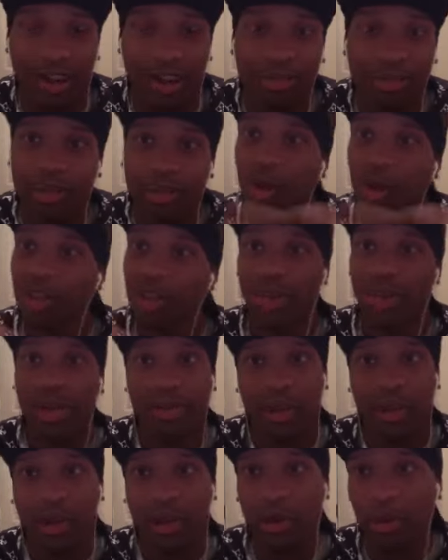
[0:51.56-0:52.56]
You also have
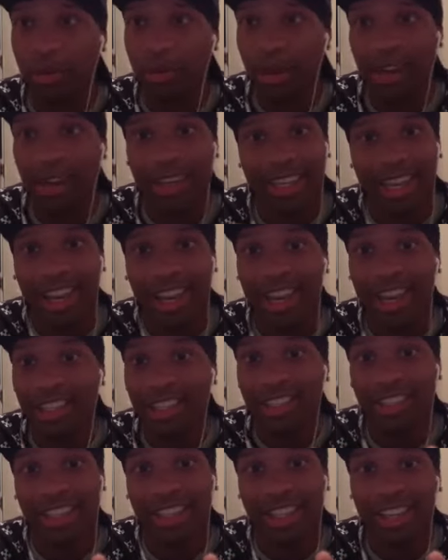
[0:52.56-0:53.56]
your own
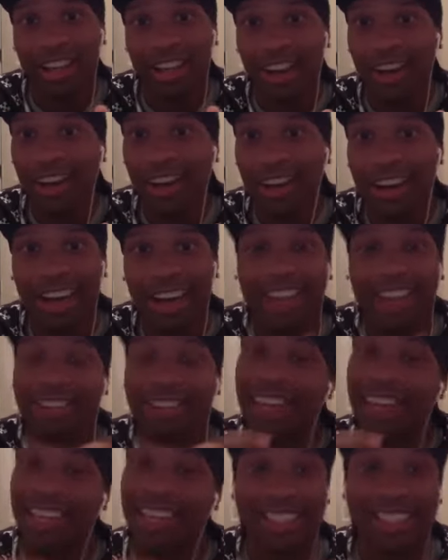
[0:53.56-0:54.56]
podcast, have
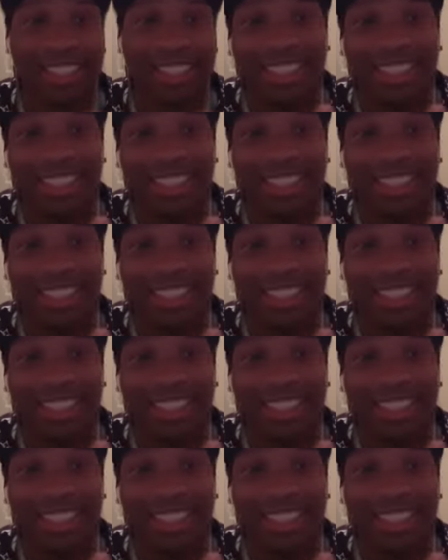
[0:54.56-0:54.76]
guests